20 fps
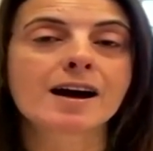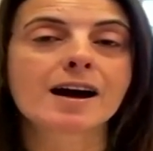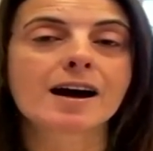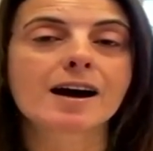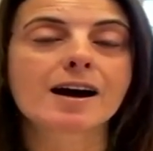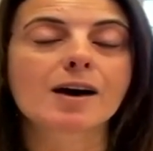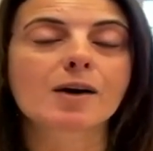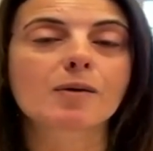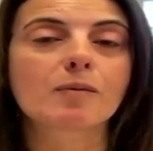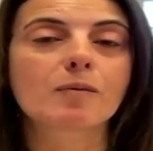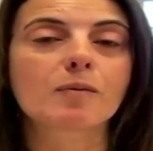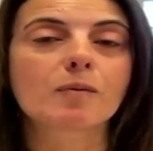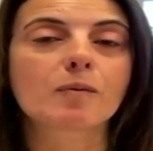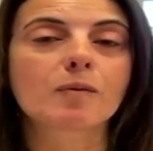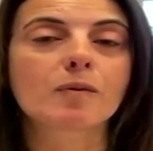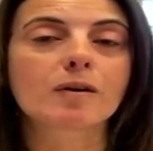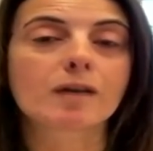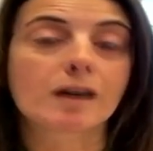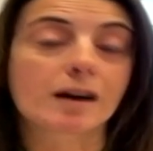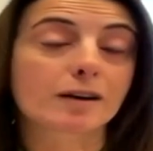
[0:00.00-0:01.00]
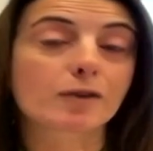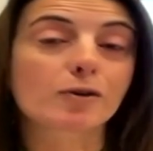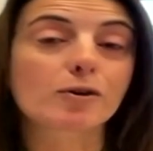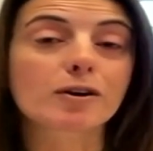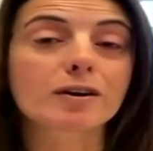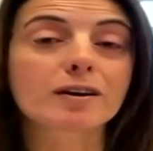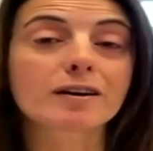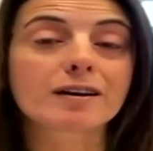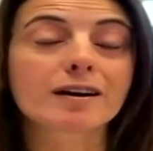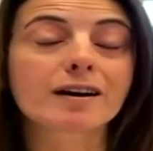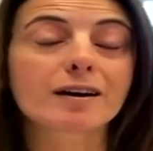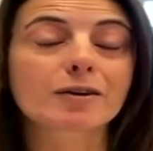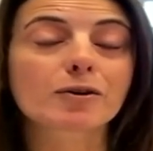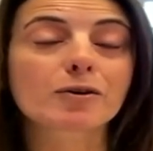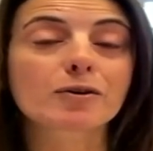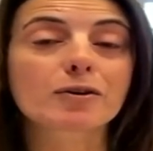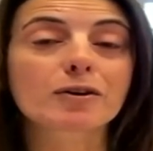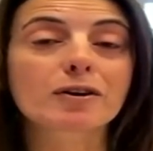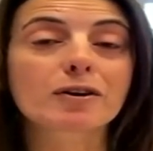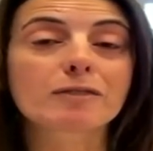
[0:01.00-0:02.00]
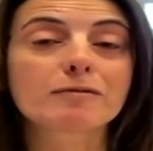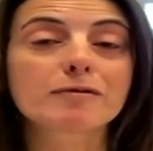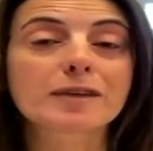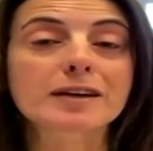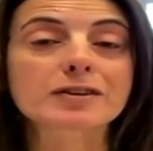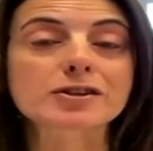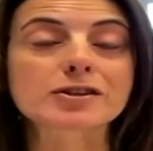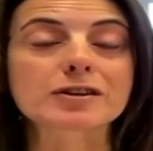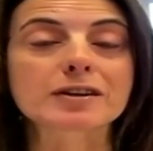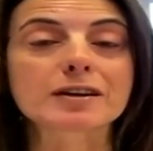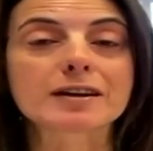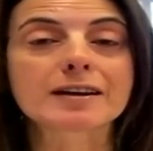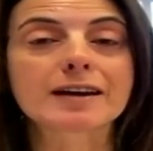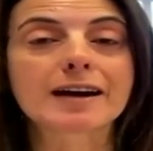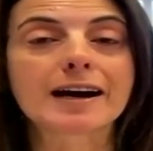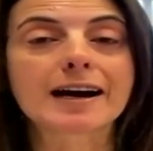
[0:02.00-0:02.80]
I got a conviction.